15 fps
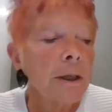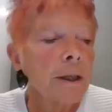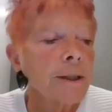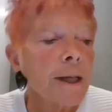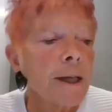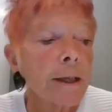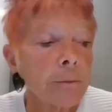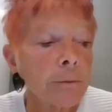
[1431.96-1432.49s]

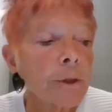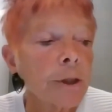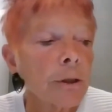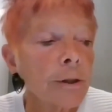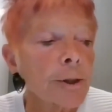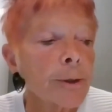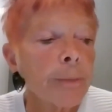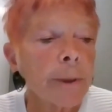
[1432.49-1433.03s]
Take him to
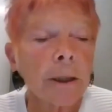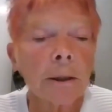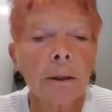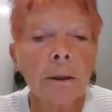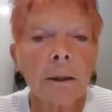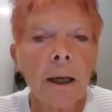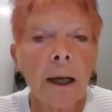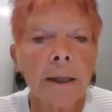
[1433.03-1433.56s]

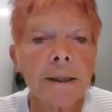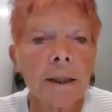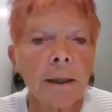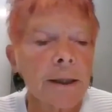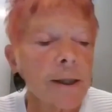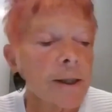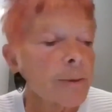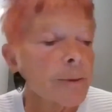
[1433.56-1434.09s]
hospital, I tell
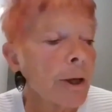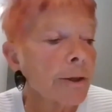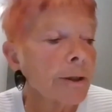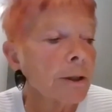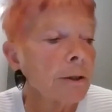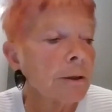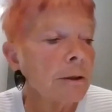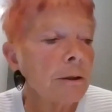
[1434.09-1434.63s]
his
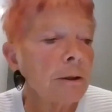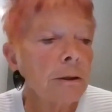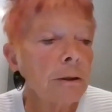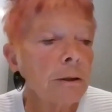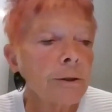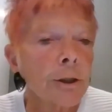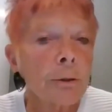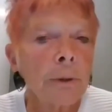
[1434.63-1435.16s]
mother.
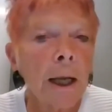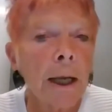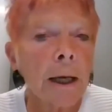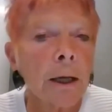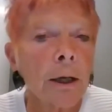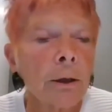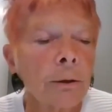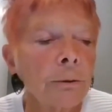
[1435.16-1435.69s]
Don't let
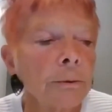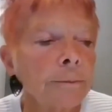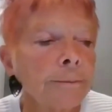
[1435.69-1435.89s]
go.